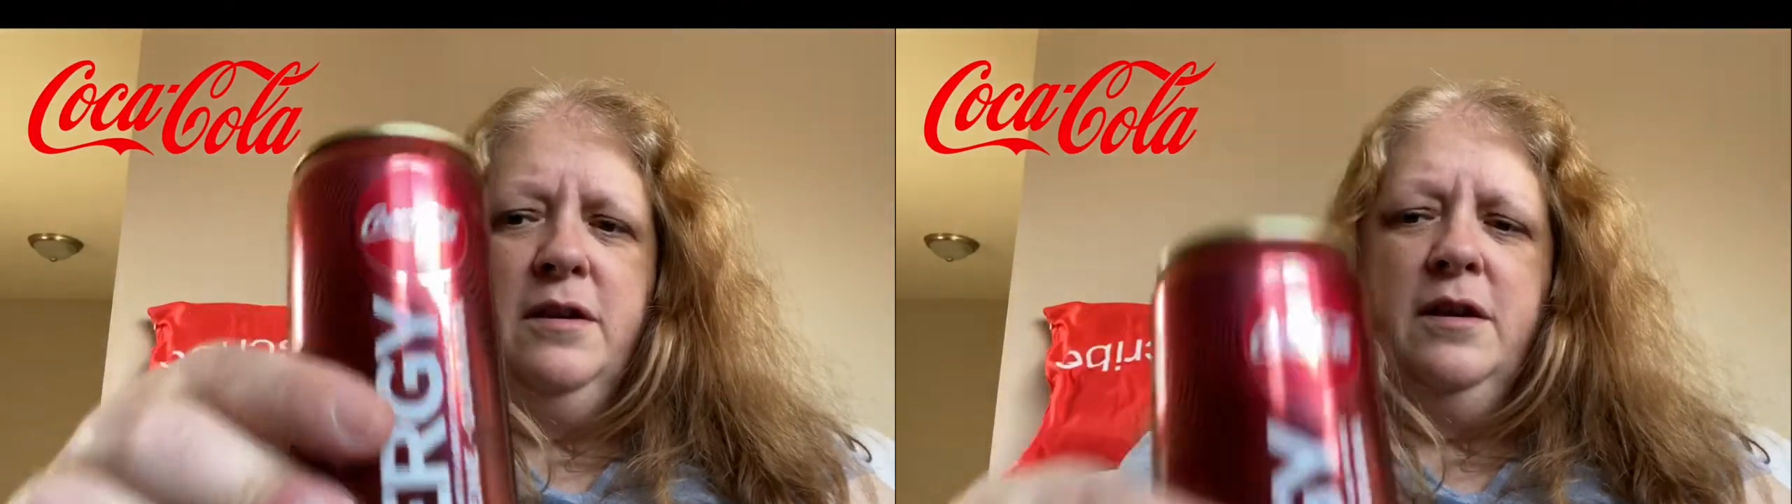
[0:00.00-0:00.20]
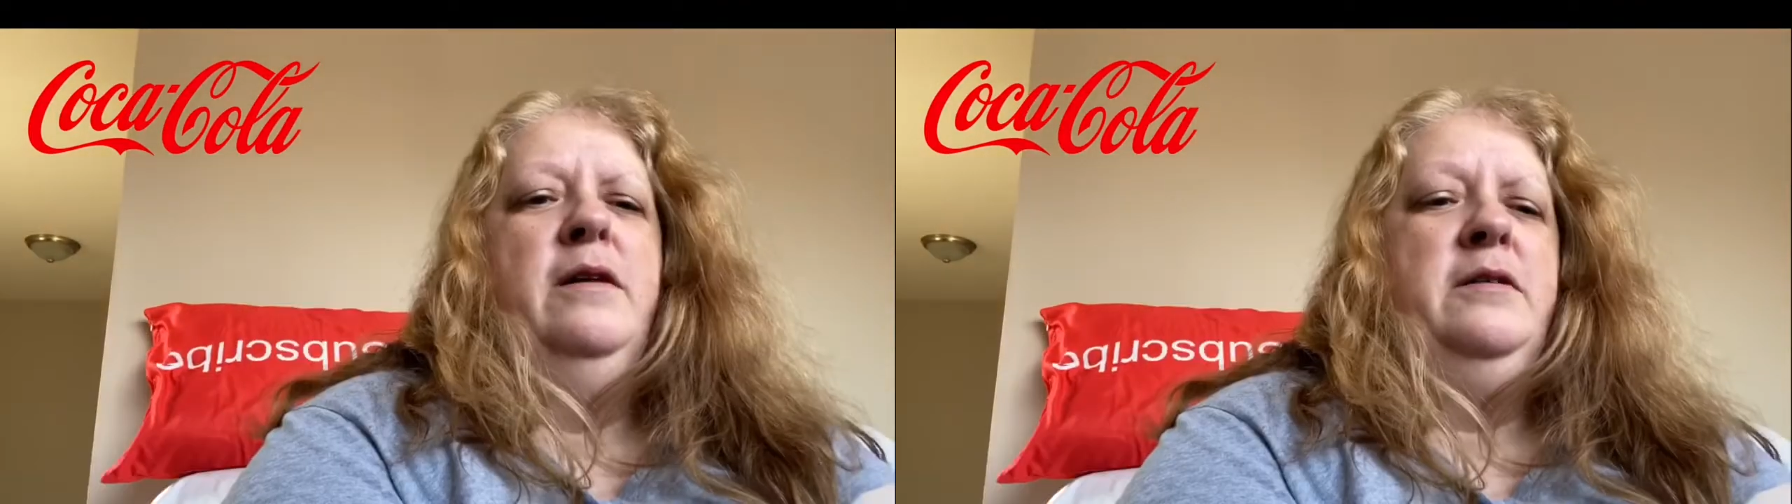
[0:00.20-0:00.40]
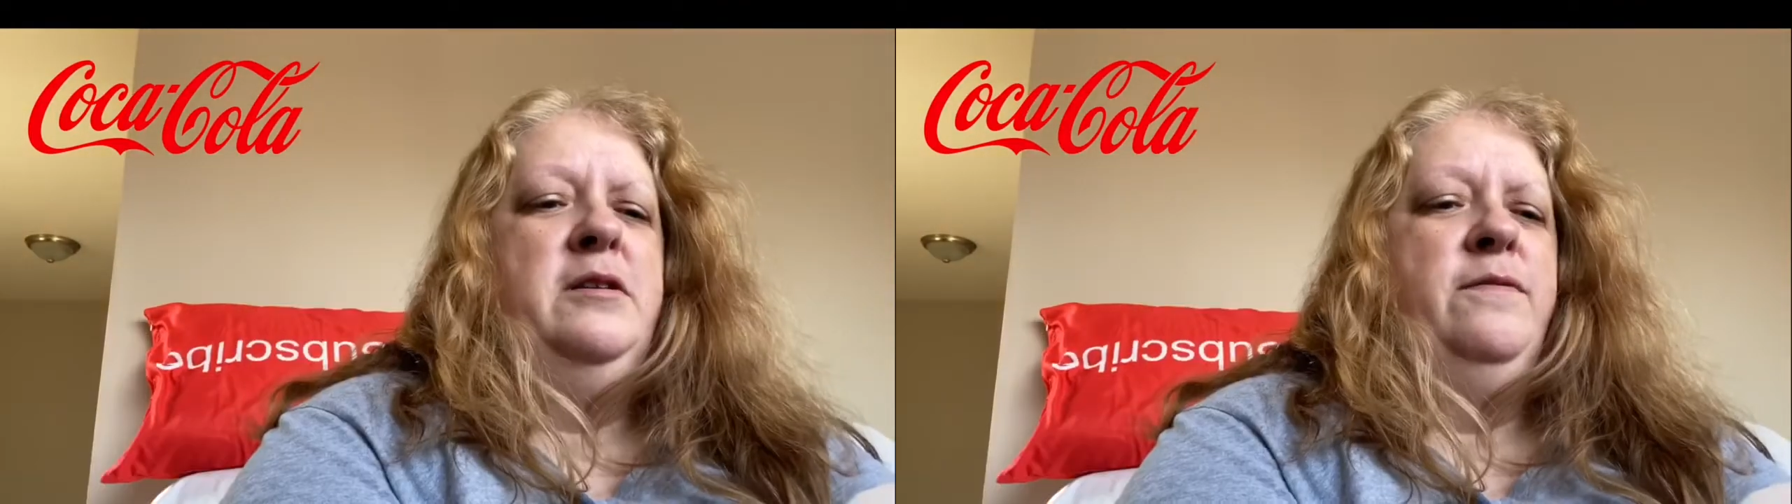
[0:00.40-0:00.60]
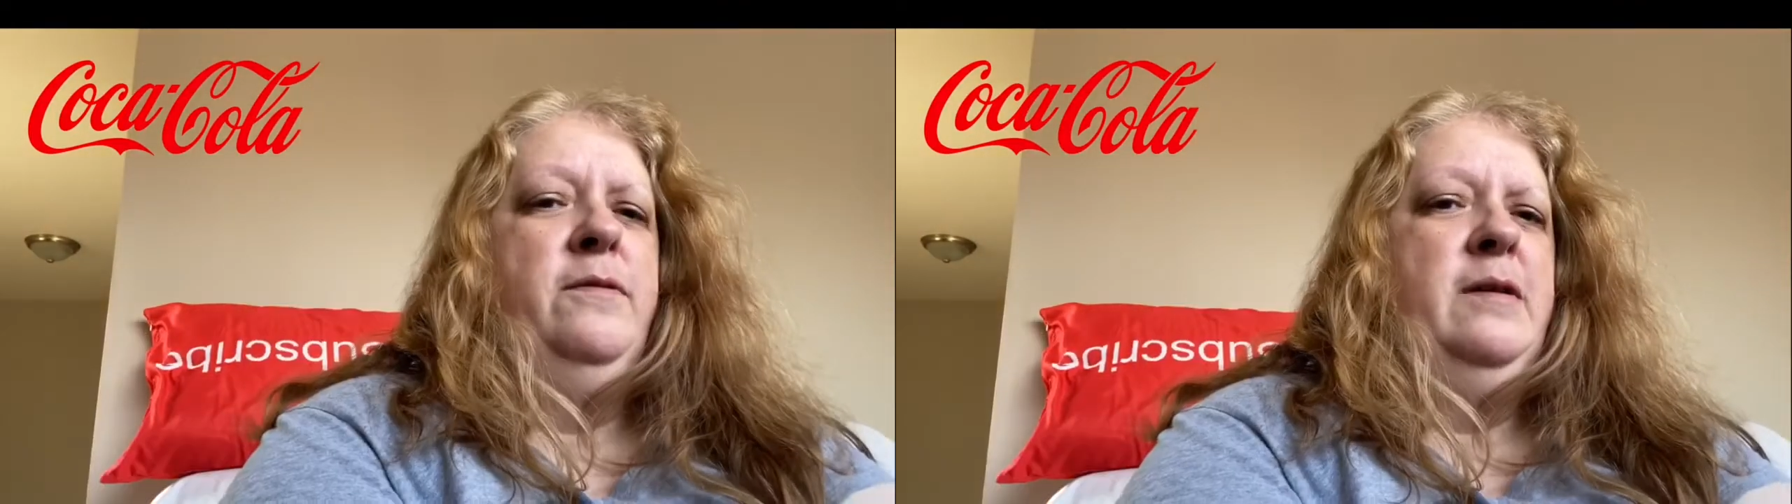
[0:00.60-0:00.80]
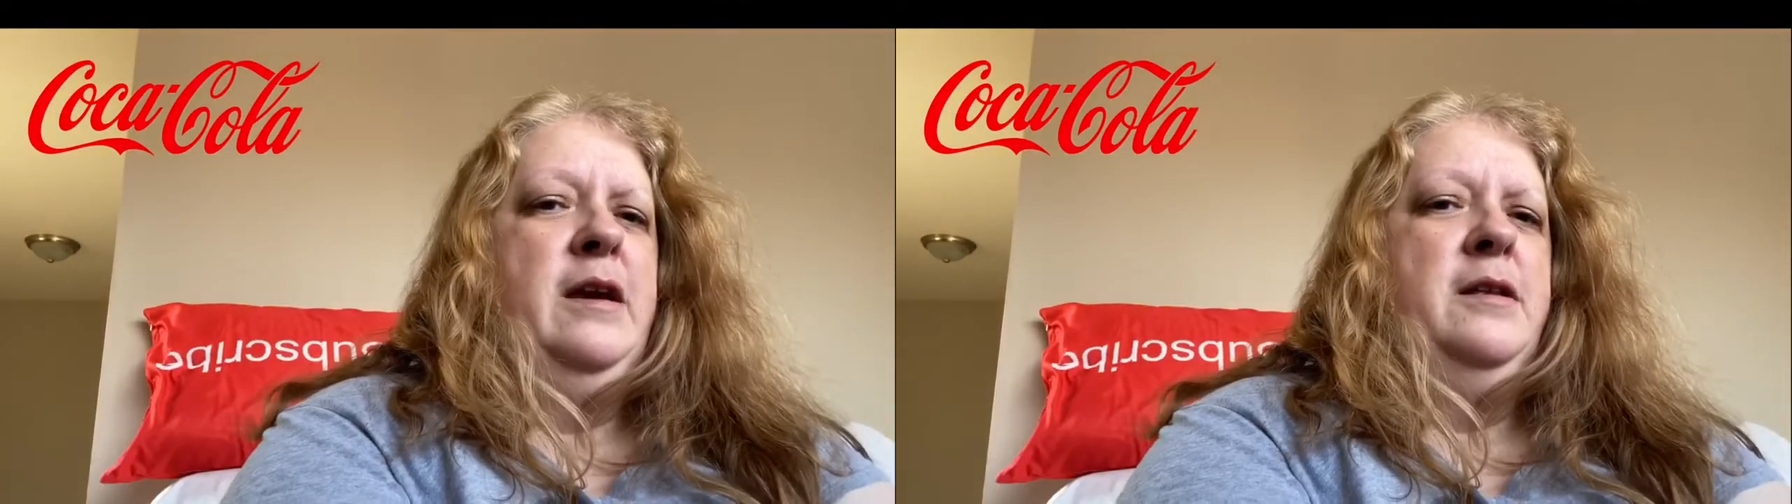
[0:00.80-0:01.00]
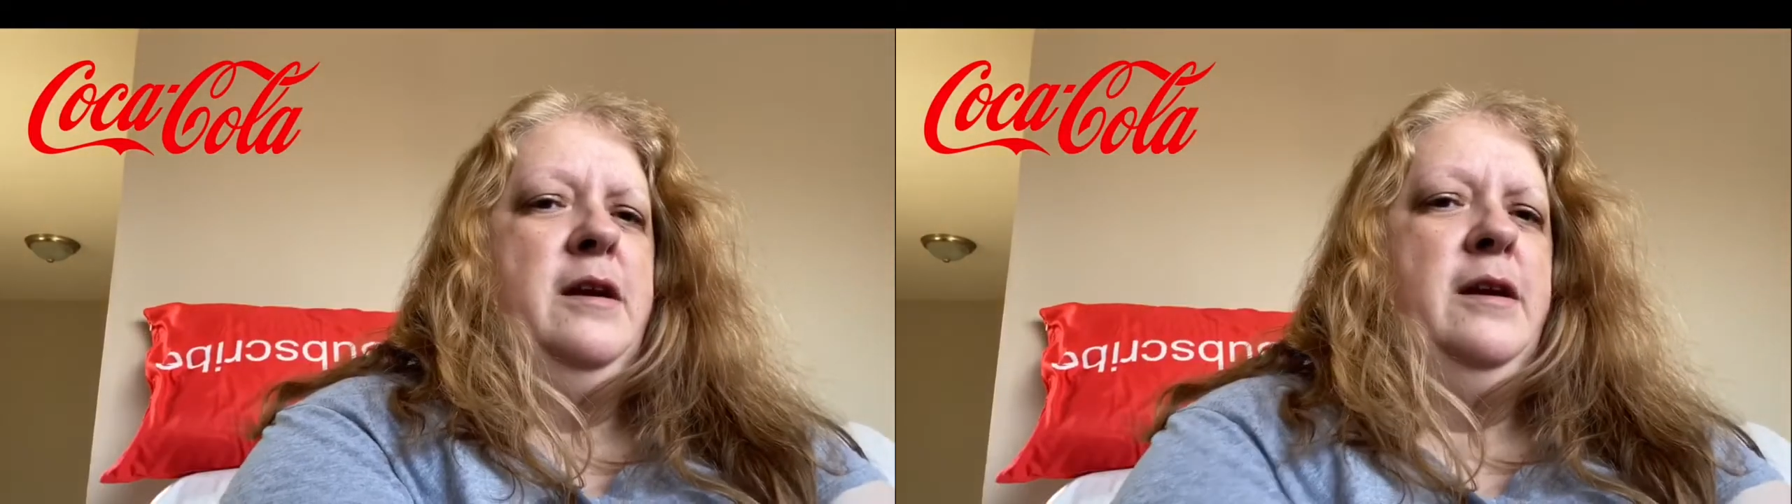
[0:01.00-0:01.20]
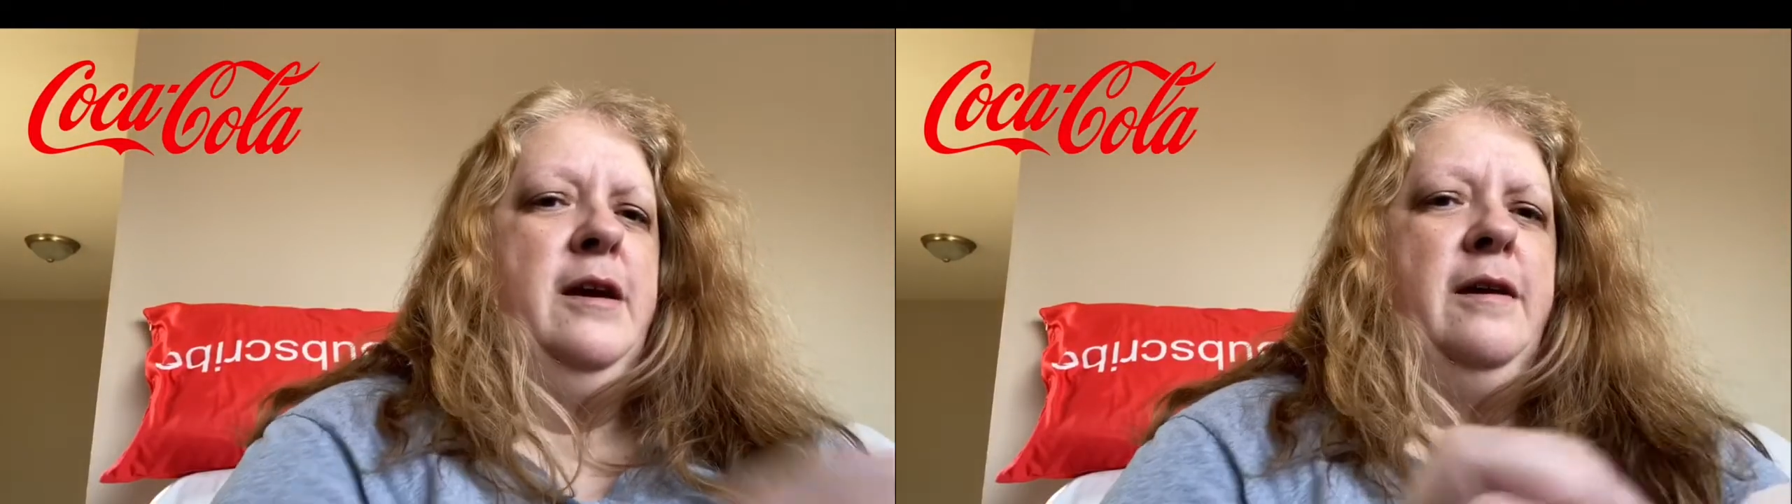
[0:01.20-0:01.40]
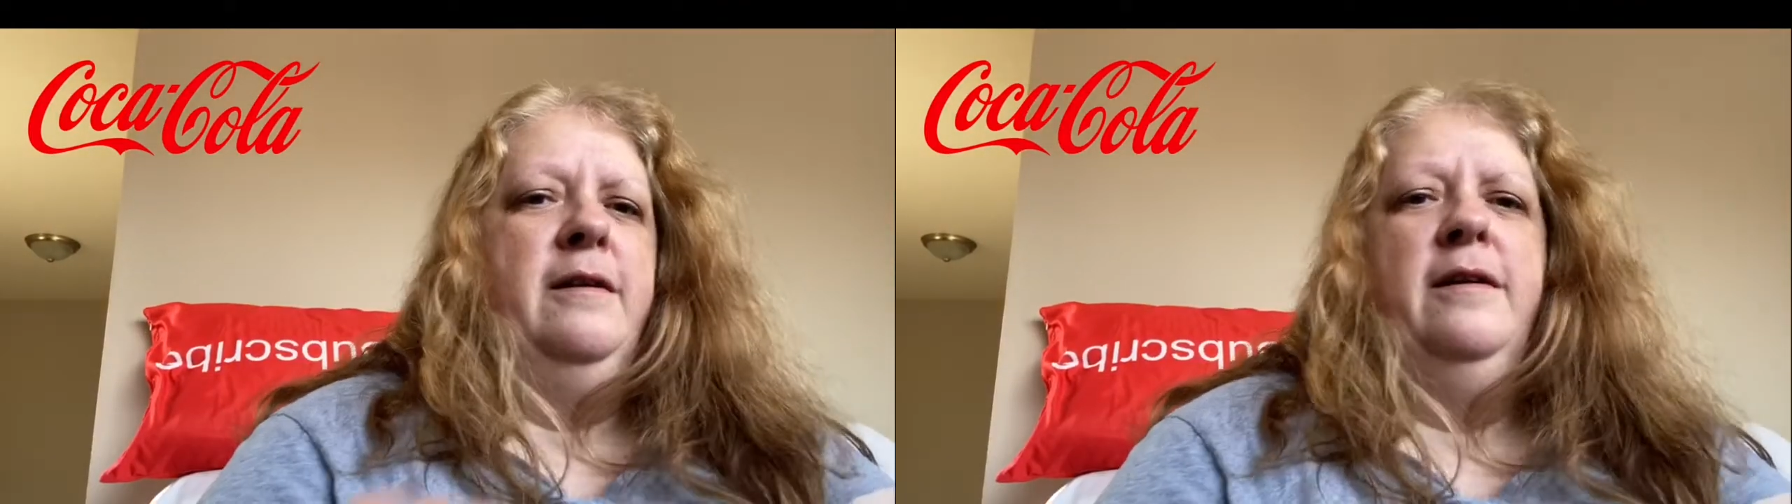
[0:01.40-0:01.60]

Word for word: I definitely would get that again.